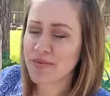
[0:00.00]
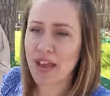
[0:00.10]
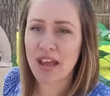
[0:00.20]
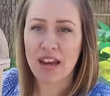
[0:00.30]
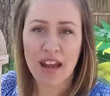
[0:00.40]

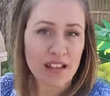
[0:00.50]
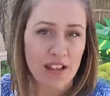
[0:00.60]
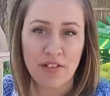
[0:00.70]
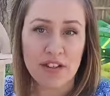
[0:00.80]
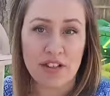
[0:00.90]
And I
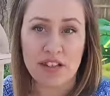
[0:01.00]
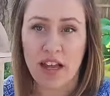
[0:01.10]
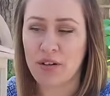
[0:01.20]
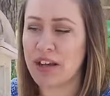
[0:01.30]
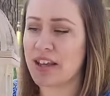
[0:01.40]
love it just
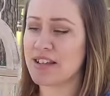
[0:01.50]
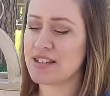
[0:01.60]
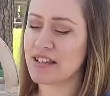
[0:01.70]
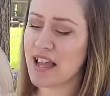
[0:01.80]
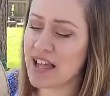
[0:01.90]
how it
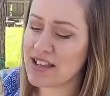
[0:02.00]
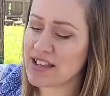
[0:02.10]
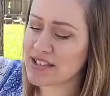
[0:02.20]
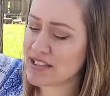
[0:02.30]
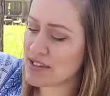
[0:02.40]
is. It had
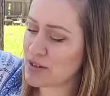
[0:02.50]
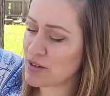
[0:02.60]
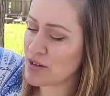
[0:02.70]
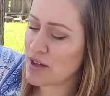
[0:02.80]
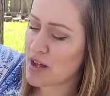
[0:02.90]
this little